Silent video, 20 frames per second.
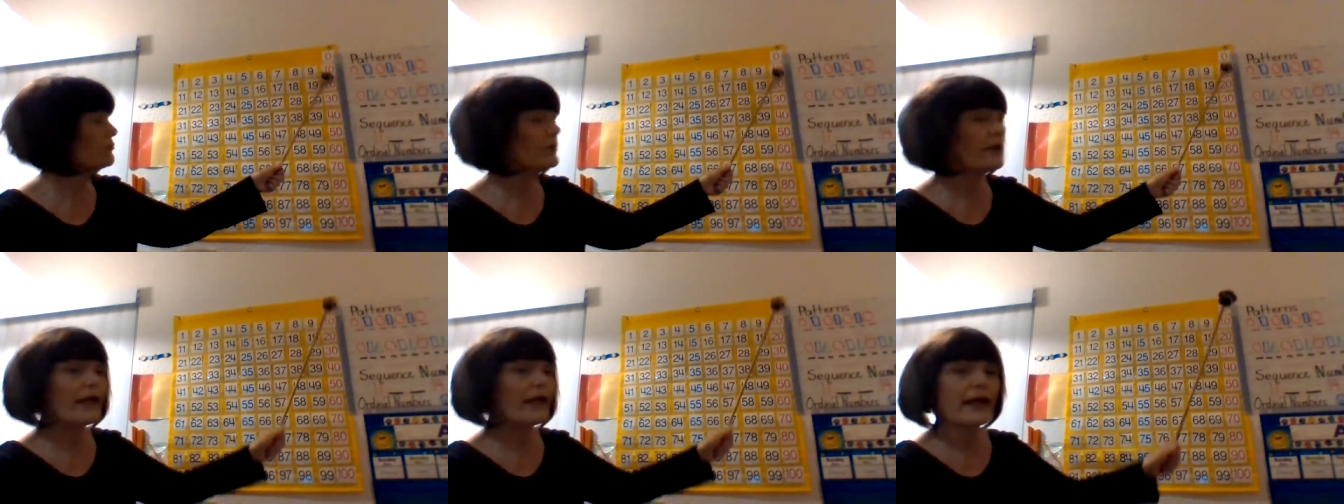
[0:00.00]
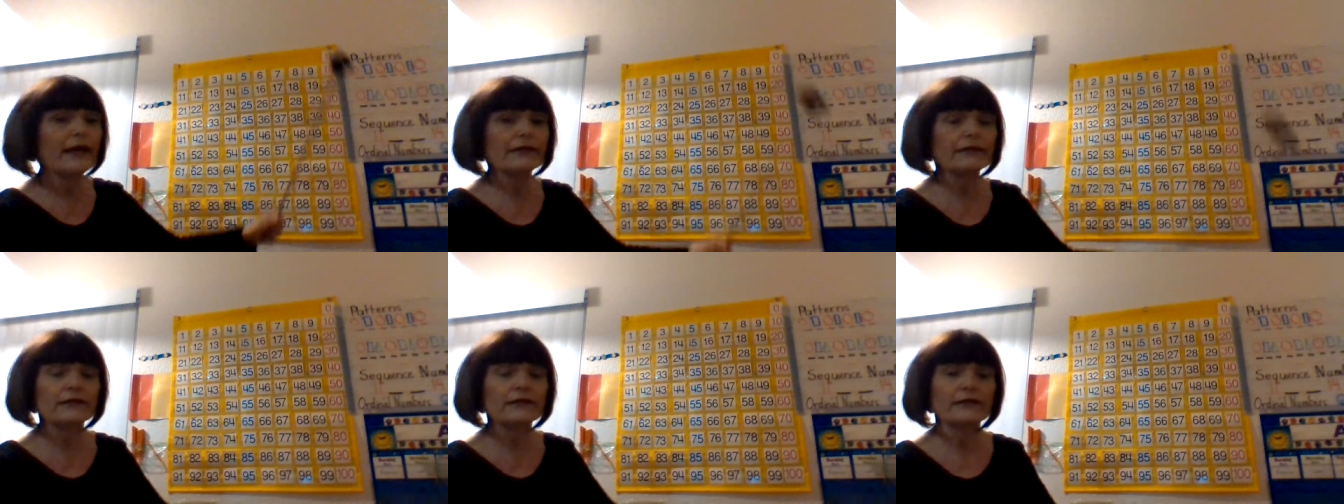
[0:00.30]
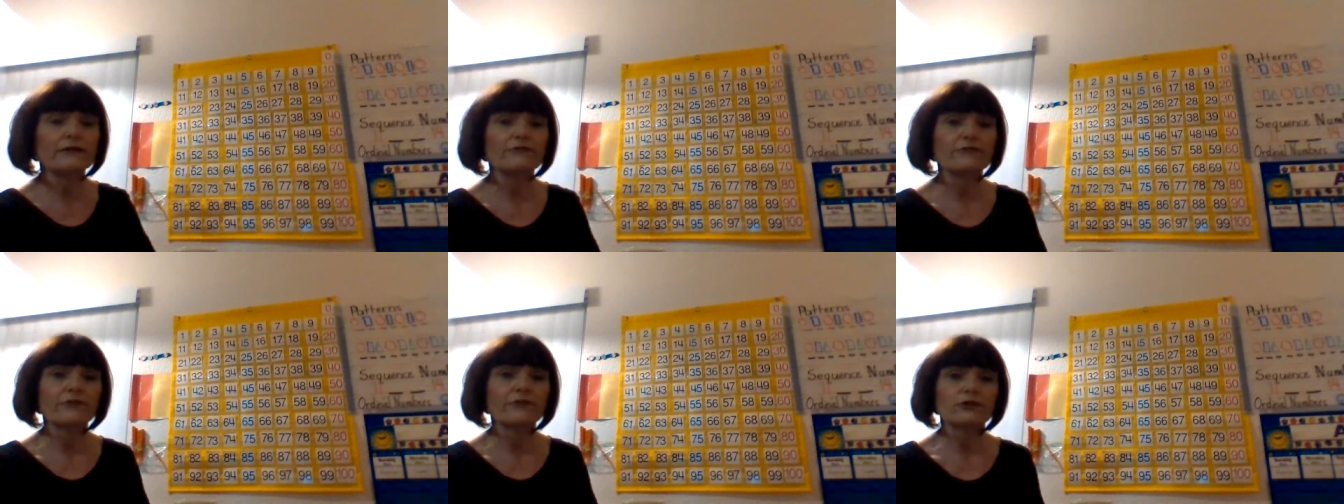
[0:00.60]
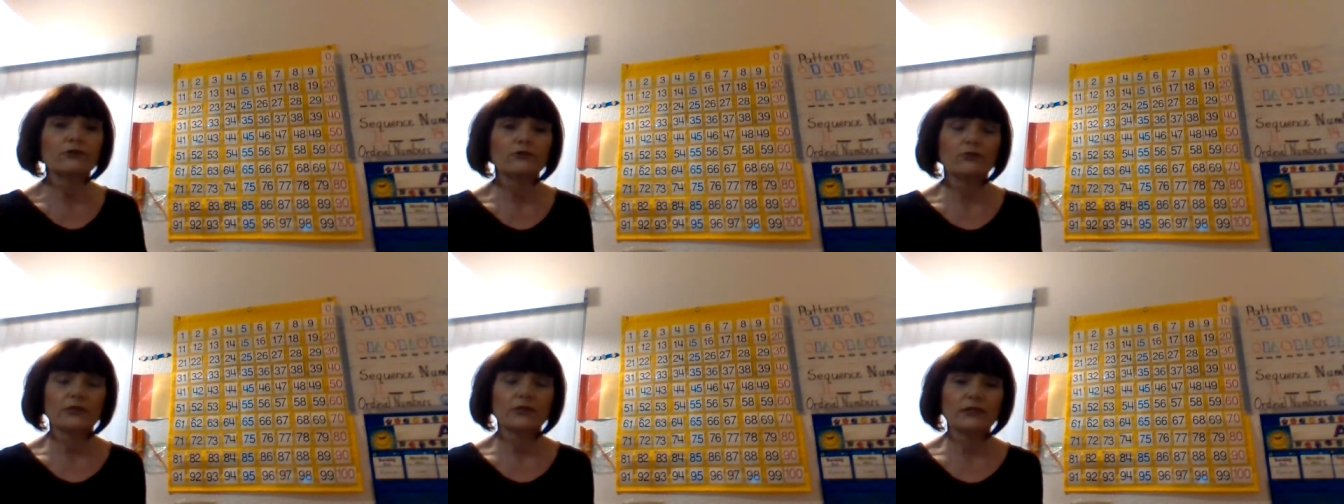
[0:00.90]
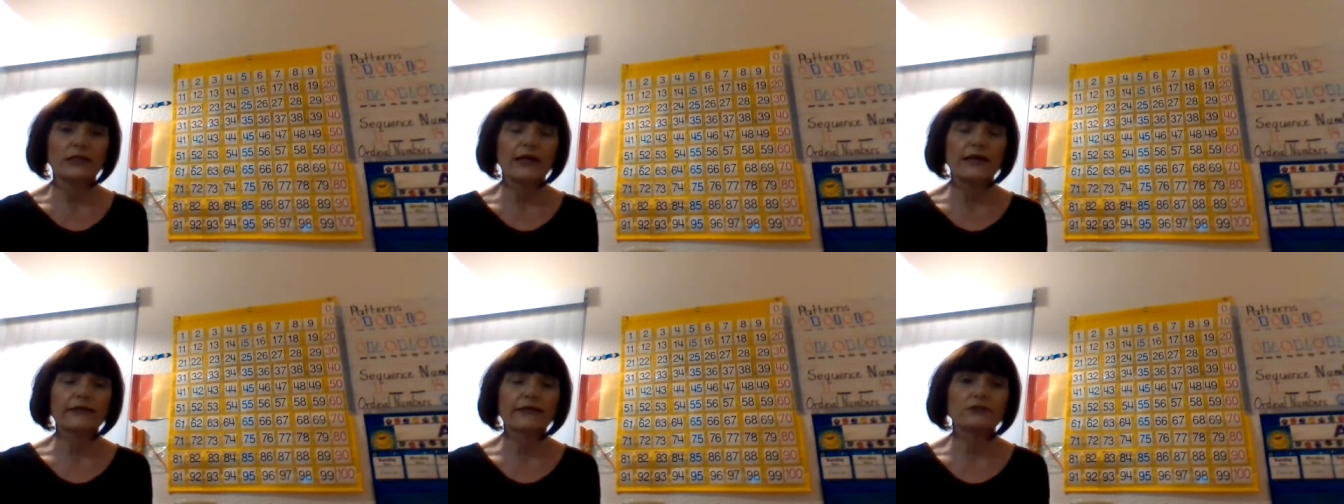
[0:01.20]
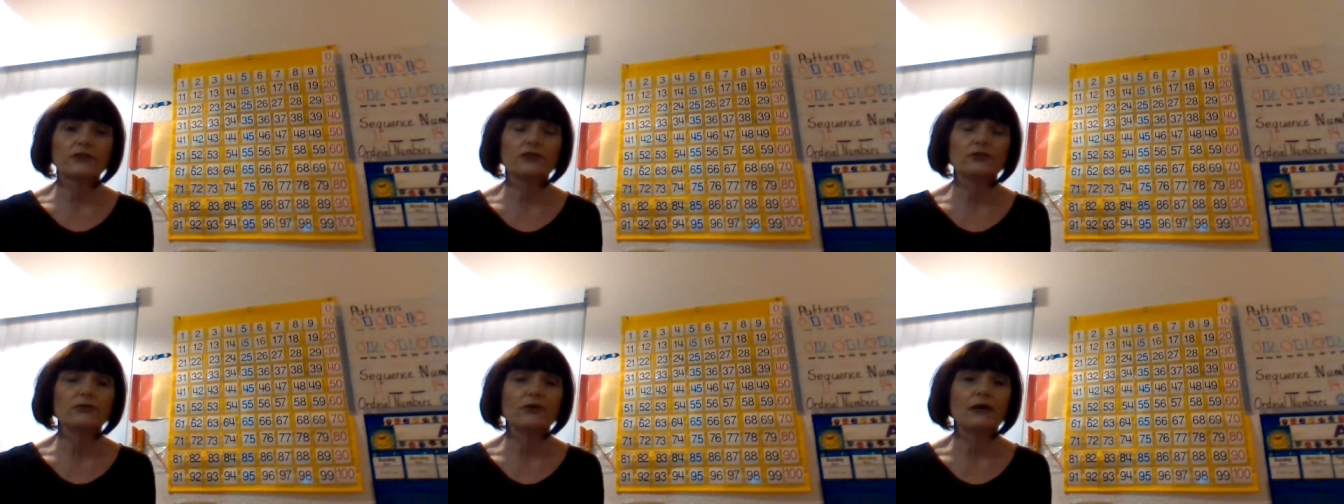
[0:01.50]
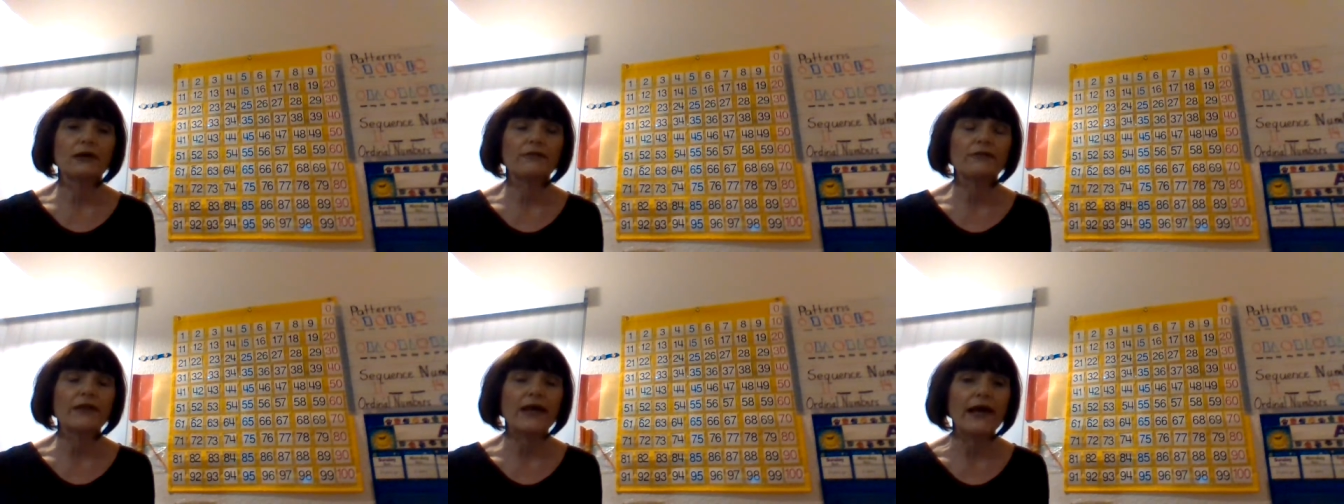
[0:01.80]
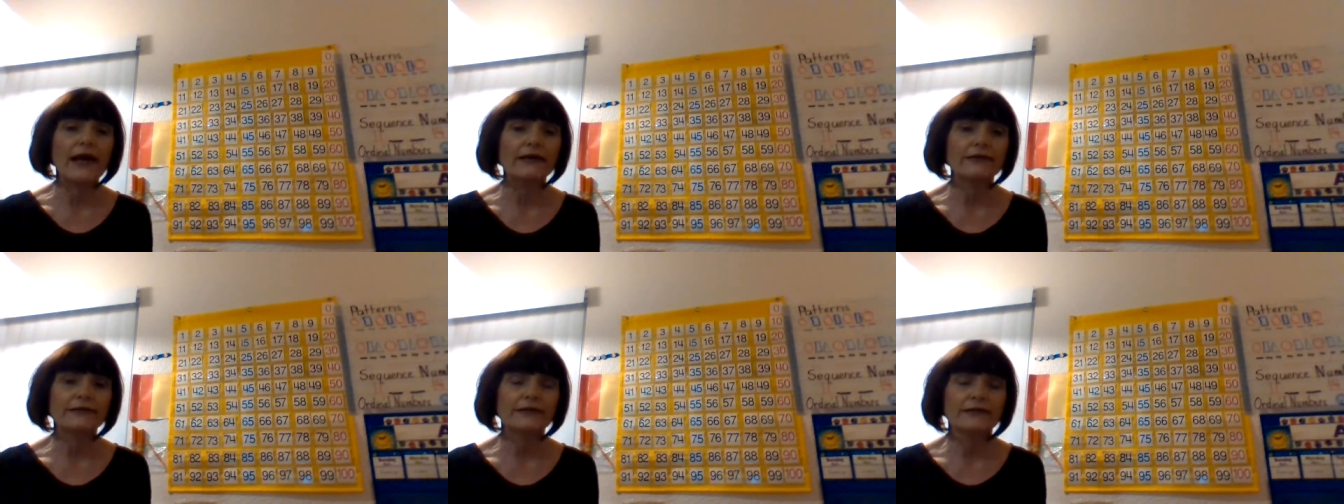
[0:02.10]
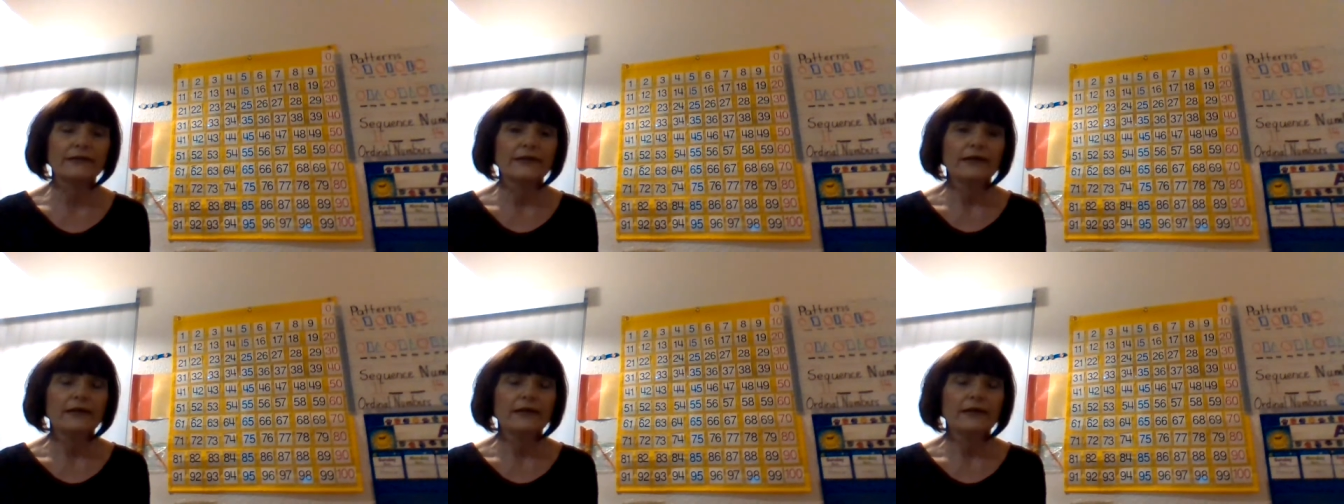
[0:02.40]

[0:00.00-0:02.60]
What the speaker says: red, if you would like to on that.